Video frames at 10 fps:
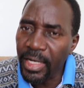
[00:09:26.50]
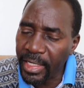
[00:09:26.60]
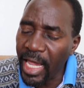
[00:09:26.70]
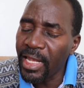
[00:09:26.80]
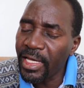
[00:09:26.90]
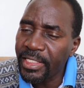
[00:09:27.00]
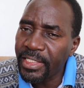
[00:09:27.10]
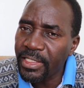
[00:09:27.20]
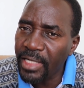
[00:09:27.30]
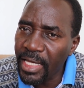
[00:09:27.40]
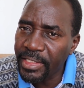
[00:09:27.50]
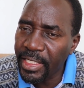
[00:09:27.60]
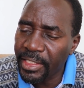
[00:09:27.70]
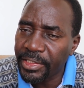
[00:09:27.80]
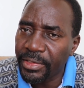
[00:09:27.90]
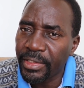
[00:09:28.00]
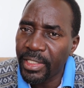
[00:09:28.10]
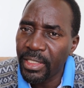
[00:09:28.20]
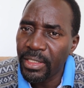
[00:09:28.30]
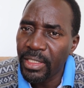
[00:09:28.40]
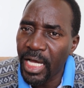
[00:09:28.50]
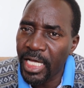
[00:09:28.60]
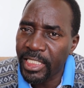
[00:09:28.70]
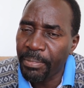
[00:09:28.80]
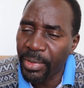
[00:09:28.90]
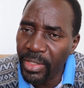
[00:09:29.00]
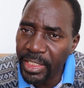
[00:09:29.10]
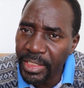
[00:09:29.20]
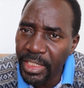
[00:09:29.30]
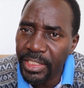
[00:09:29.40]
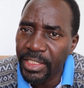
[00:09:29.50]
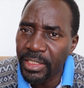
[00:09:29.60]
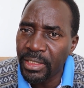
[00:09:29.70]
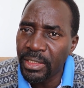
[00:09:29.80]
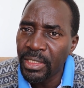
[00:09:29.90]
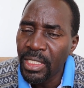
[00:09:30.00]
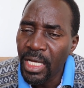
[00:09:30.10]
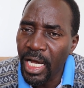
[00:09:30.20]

Raila's trajectory as a politician,